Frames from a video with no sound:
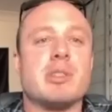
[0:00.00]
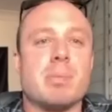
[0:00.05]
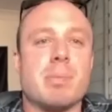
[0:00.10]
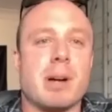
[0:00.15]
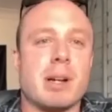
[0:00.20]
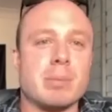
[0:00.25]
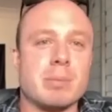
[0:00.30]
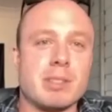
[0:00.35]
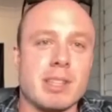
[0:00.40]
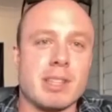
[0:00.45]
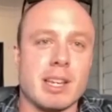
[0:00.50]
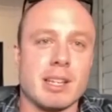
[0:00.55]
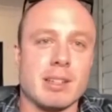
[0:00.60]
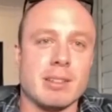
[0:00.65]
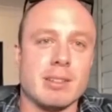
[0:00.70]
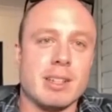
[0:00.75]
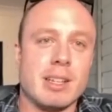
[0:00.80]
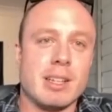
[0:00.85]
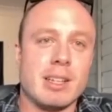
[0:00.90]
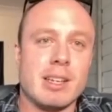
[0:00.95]

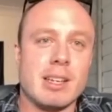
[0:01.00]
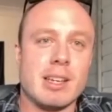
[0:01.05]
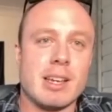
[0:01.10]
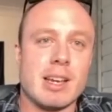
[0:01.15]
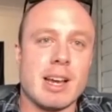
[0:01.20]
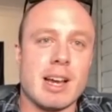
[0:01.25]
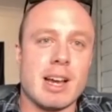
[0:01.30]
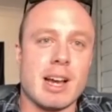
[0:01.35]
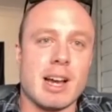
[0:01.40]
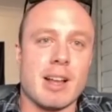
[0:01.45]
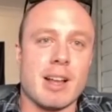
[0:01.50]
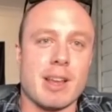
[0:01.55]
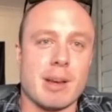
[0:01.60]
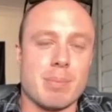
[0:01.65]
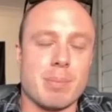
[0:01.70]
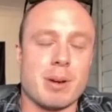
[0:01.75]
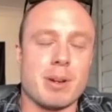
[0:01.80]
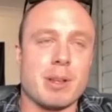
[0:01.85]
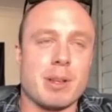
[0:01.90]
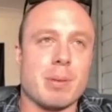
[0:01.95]
Bumstead,
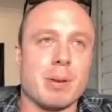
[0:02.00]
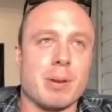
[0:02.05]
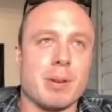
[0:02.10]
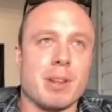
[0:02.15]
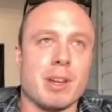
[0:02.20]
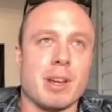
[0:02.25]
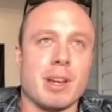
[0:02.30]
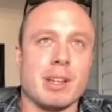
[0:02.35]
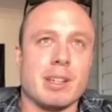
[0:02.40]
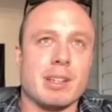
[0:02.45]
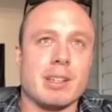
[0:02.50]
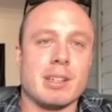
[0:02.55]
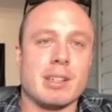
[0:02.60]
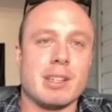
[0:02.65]
that bodybuilder,